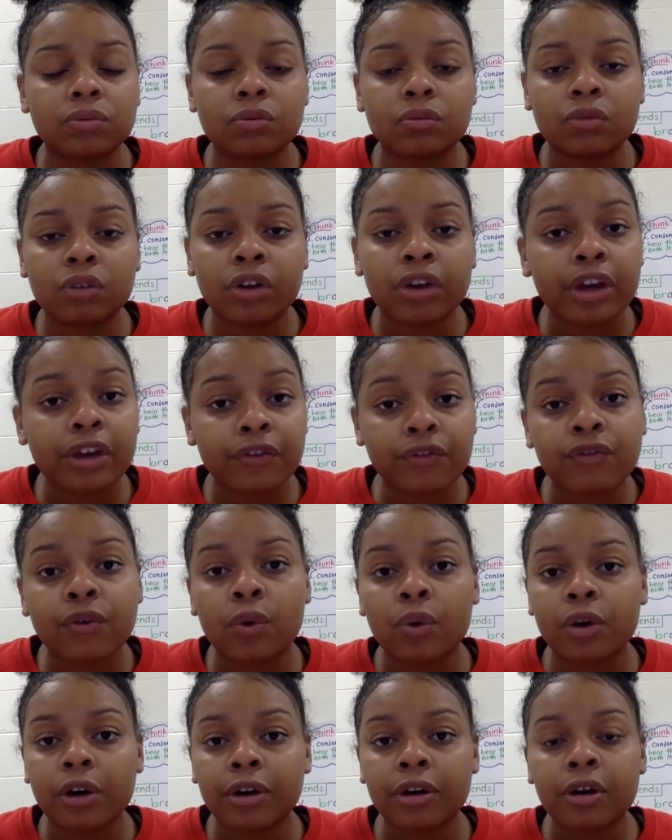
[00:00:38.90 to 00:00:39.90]
looking
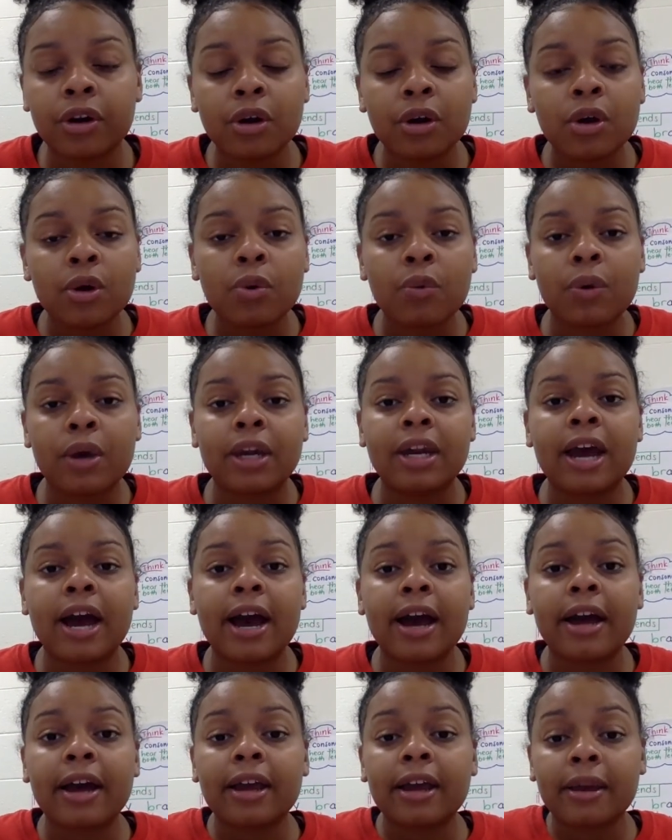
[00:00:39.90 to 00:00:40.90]
for when
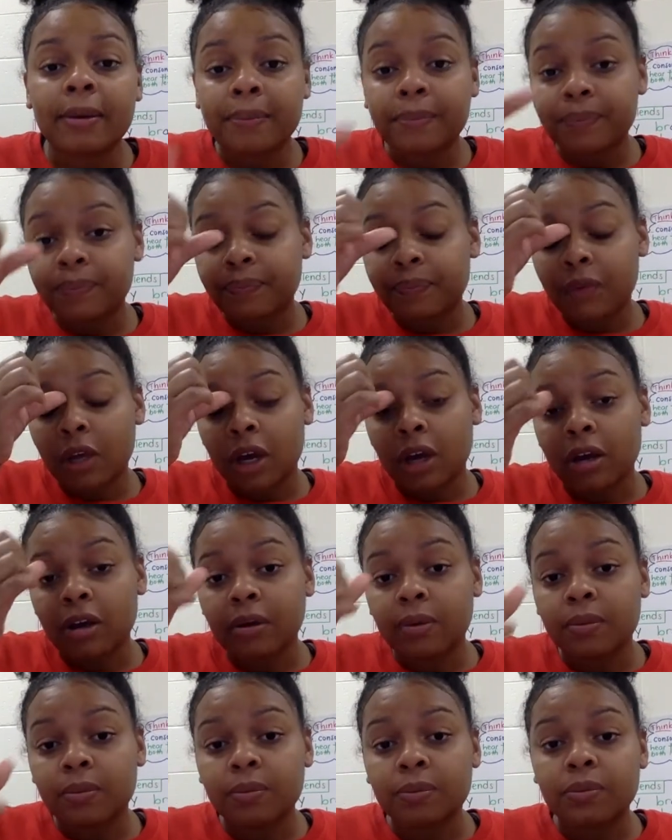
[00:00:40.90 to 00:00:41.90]
I am
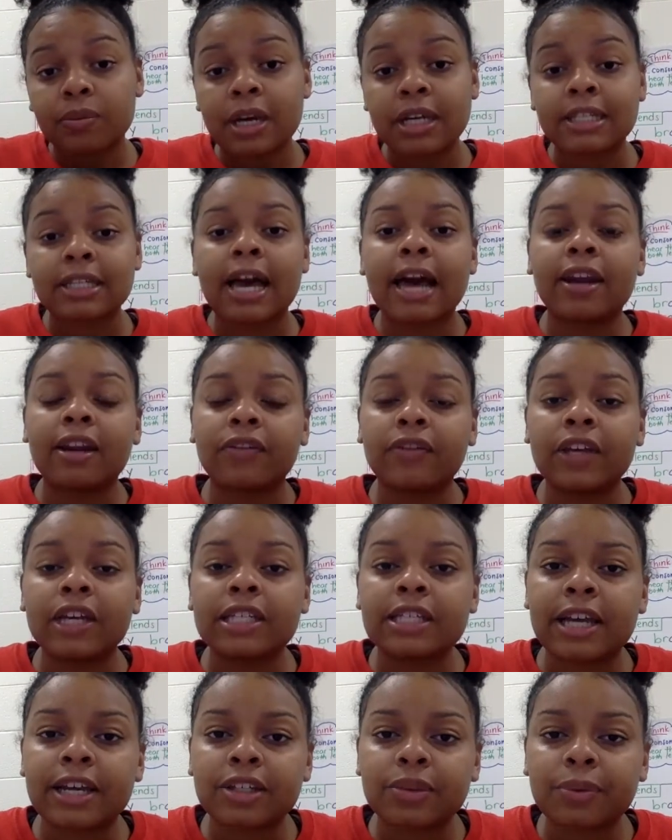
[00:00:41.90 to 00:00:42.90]
assigning
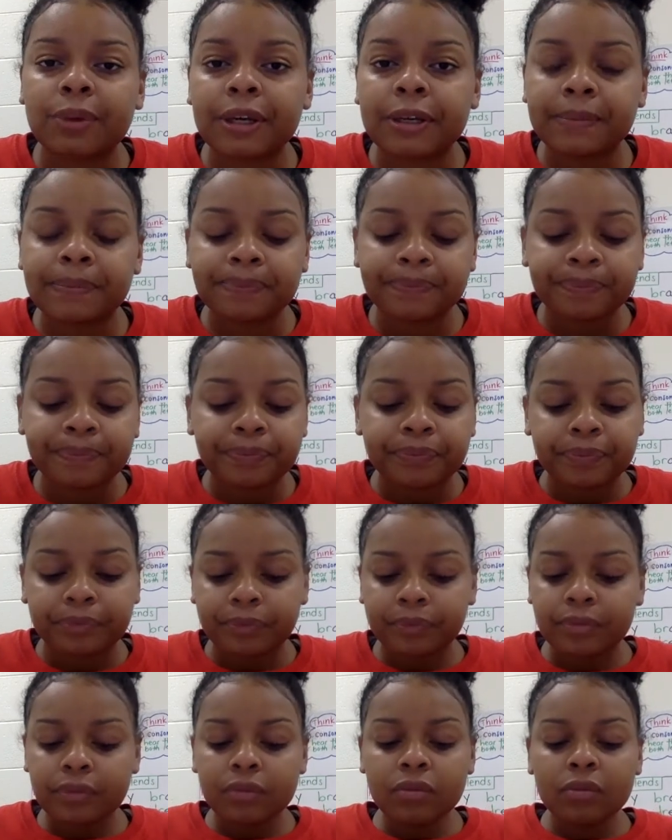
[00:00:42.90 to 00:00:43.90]
things next week.
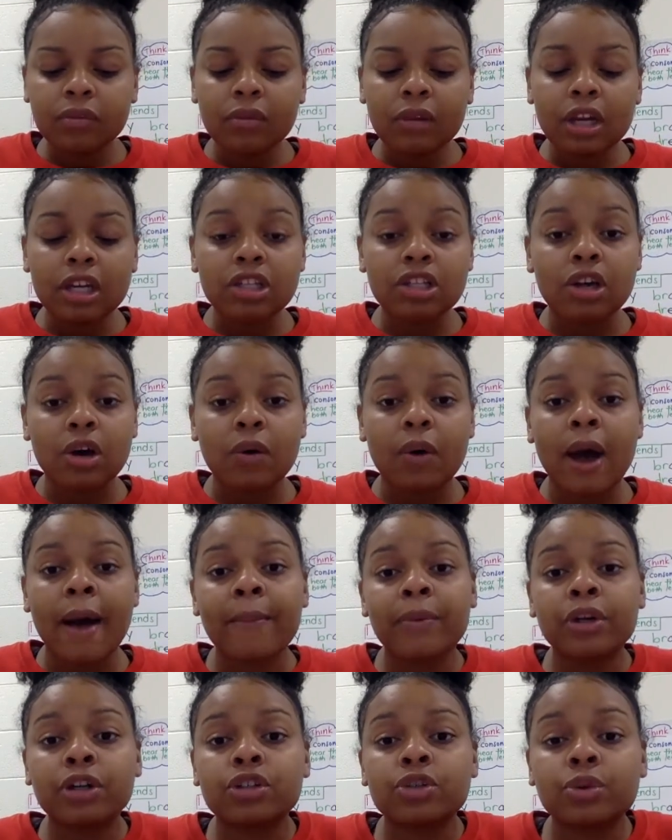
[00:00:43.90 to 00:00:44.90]
So
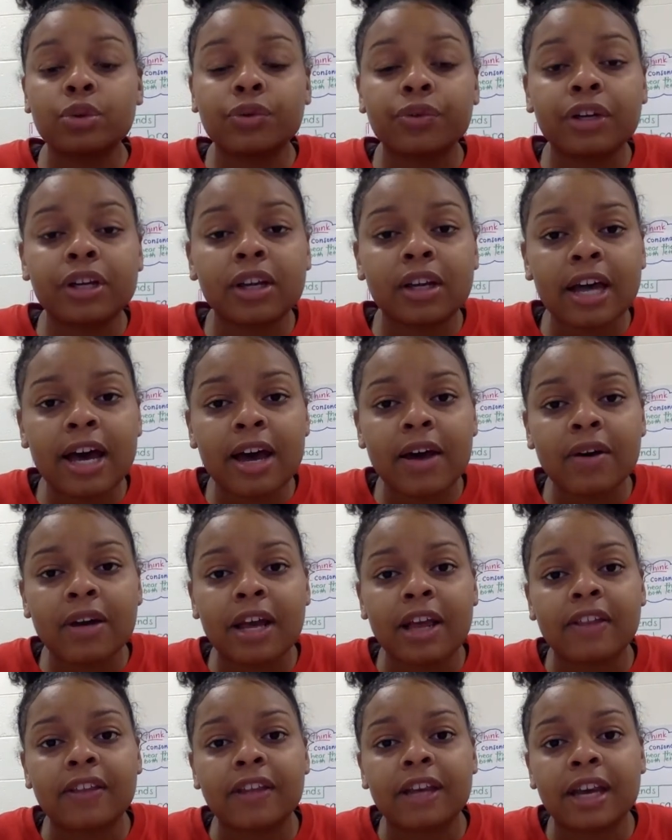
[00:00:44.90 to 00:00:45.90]
I'm going to do a read aloud
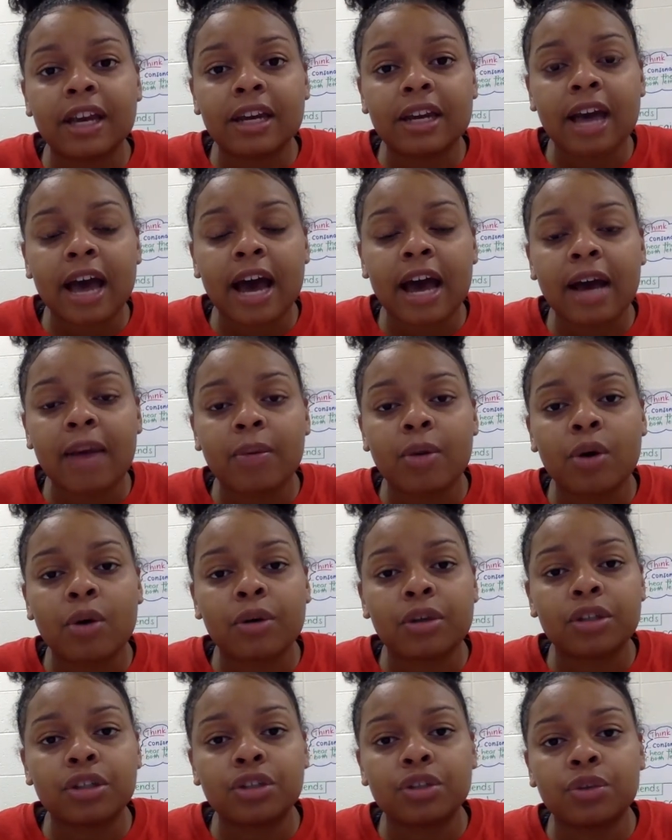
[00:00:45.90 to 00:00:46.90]
and then I'm
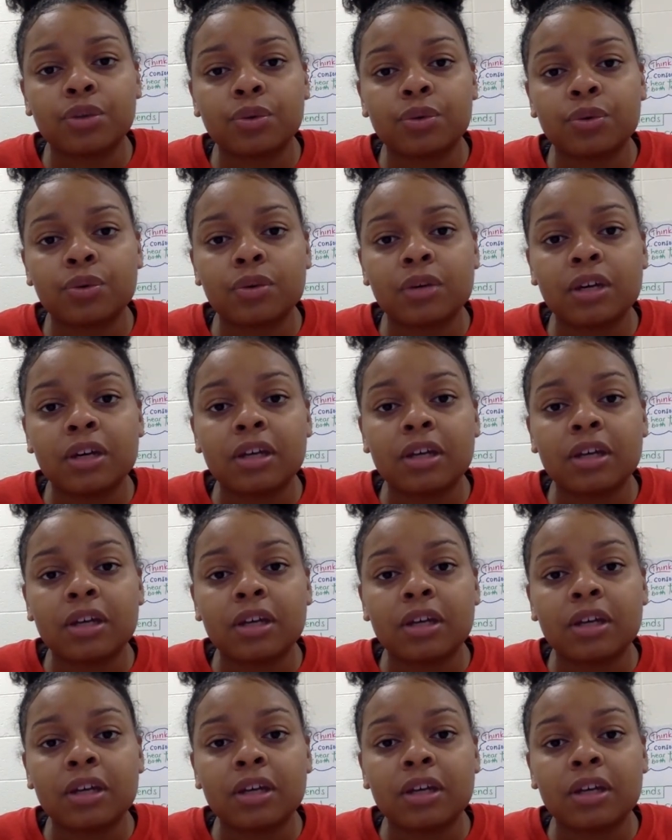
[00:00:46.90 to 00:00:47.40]
going to